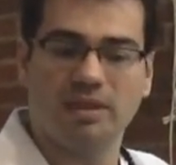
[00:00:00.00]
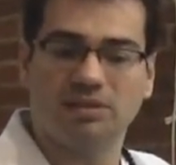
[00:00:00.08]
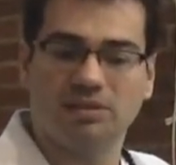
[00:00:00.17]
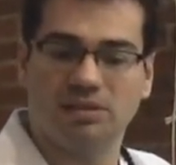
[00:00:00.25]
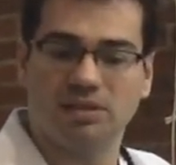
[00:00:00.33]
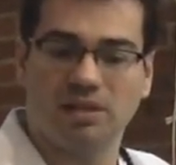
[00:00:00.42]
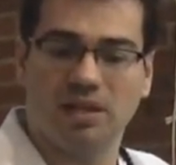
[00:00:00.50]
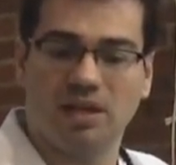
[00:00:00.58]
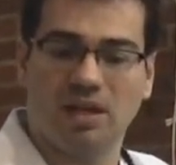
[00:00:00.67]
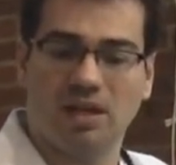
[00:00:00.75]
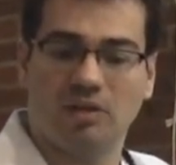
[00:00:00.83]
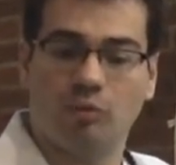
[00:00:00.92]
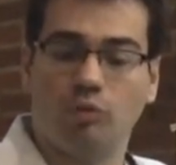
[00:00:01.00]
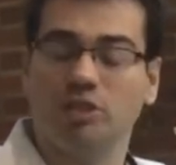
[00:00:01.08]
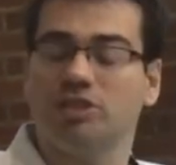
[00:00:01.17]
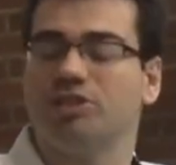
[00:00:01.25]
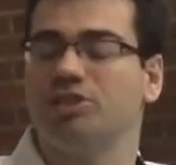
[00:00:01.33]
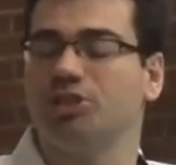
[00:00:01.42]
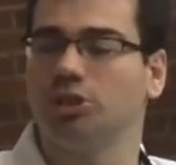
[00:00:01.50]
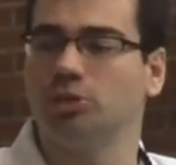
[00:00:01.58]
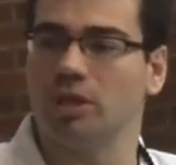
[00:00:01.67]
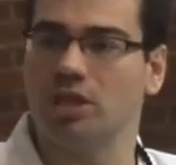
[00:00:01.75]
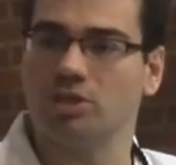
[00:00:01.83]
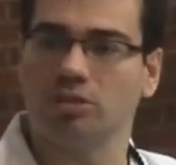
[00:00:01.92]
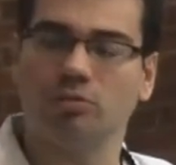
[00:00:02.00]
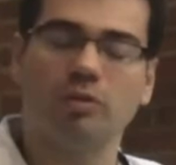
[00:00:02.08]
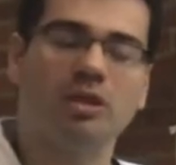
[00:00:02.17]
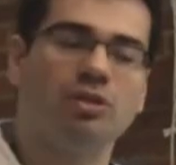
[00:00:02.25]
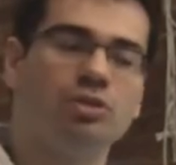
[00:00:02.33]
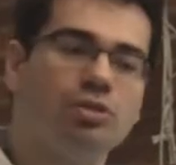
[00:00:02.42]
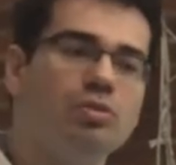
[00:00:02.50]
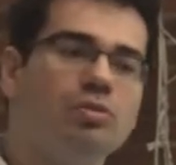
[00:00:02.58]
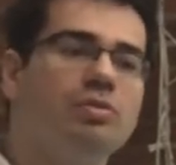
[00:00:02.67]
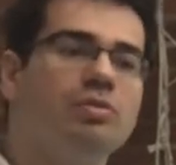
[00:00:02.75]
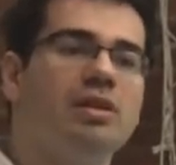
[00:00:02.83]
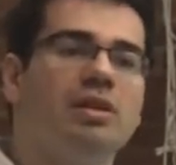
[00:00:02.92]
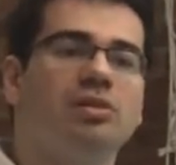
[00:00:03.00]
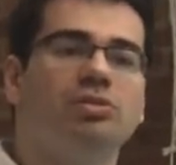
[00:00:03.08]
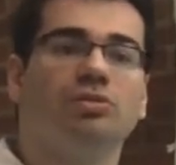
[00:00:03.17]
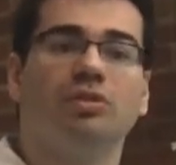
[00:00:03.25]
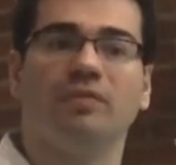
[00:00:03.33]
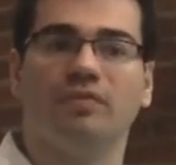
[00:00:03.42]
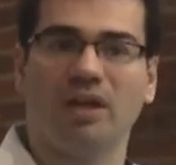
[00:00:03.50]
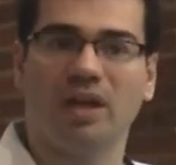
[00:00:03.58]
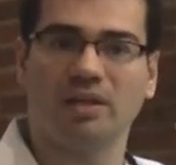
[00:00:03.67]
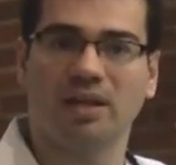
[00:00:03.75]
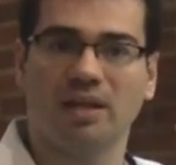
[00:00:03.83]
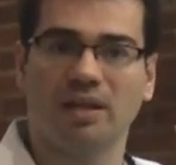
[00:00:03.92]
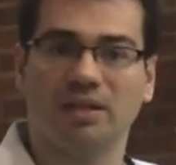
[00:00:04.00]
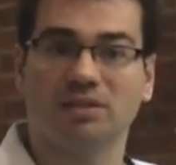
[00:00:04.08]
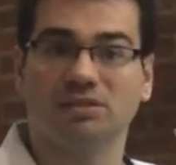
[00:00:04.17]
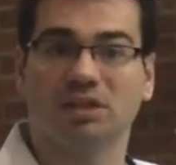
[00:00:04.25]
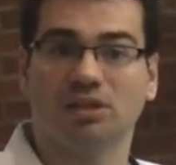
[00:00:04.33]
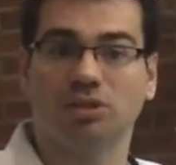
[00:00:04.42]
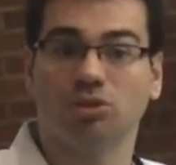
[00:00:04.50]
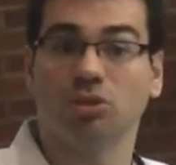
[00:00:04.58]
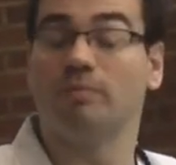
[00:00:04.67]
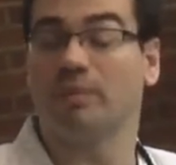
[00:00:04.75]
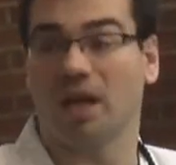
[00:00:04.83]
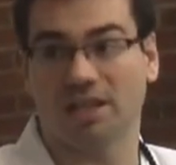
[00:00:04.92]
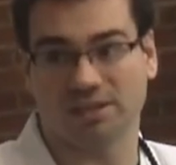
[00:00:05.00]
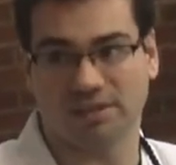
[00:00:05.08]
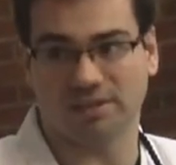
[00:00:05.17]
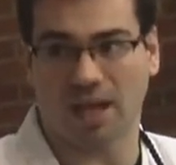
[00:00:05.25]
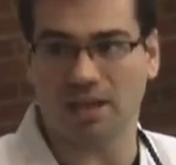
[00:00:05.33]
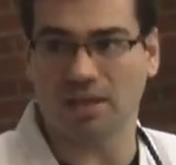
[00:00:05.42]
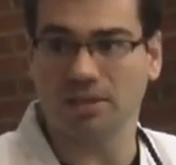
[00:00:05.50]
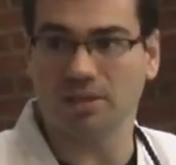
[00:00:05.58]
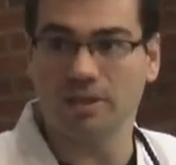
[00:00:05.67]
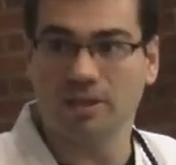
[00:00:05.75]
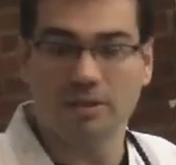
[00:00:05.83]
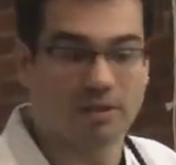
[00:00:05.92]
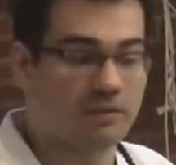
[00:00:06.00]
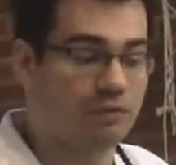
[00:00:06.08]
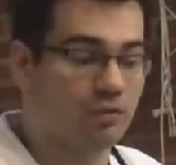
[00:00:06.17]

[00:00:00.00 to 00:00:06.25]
it's in a risky situation when you need to defend against a surprise attack. Mm-hmm. And